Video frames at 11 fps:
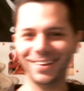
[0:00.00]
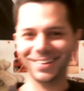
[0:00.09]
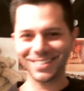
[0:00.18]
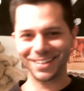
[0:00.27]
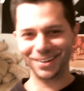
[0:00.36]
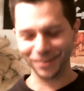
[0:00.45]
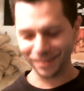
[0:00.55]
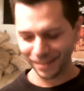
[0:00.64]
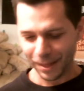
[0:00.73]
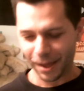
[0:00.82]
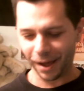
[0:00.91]
So
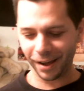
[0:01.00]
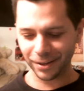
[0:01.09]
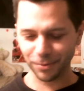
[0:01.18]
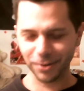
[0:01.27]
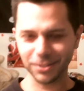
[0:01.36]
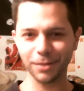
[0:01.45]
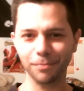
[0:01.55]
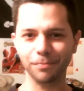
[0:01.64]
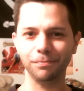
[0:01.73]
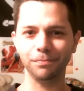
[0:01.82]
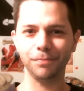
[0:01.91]
uh, it's mostly
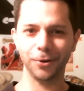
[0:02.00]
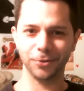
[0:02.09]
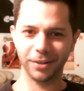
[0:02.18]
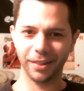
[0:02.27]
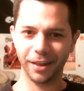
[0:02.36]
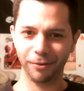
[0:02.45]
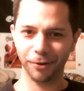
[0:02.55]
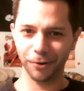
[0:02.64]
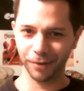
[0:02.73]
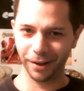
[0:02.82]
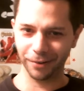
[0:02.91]
poetry that I wrote
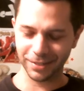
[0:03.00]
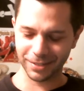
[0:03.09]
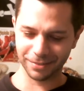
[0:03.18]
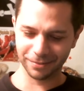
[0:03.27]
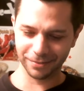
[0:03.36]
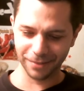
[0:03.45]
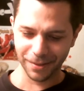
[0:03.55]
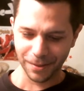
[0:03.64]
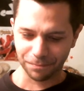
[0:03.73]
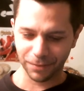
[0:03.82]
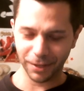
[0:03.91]
when I was
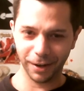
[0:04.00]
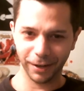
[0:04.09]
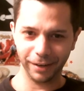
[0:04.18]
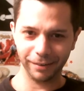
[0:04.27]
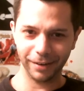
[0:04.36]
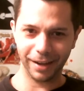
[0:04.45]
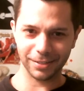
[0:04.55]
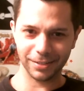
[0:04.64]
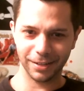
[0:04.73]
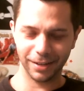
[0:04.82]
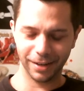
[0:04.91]
young and
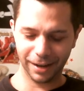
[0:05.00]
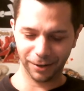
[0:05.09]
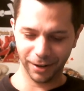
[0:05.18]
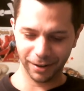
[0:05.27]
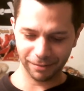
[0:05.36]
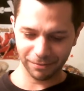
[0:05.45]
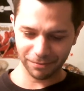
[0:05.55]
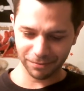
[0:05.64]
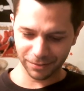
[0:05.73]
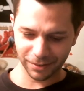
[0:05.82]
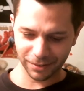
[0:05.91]
angsty and angry and
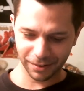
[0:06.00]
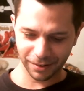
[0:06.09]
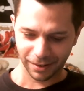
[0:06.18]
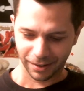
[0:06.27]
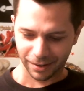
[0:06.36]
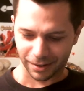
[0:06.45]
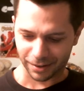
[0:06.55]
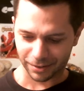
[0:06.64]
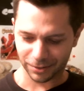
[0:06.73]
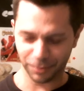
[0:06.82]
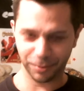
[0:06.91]

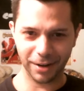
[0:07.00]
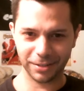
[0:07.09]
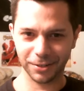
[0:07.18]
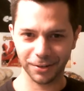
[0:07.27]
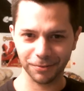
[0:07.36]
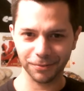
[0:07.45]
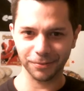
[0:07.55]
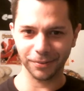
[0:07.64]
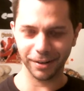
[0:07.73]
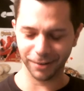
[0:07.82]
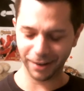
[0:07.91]
depressed or
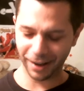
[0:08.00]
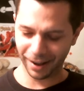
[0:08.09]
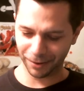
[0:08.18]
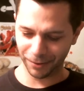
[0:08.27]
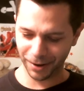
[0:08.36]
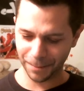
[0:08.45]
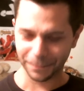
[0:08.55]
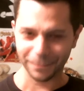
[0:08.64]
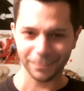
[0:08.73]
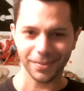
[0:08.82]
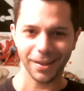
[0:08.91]
whatever. Anyway,
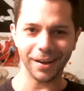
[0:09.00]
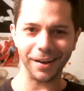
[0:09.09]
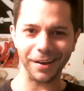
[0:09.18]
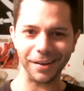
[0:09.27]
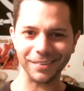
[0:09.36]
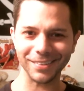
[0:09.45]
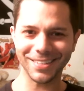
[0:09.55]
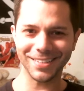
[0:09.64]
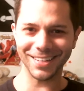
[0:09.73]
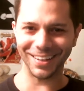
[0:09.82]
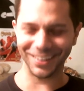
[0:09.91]
uh,
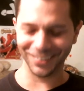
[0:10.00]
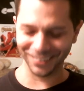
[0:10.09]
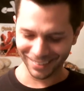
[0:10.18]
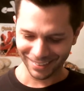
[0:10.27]
so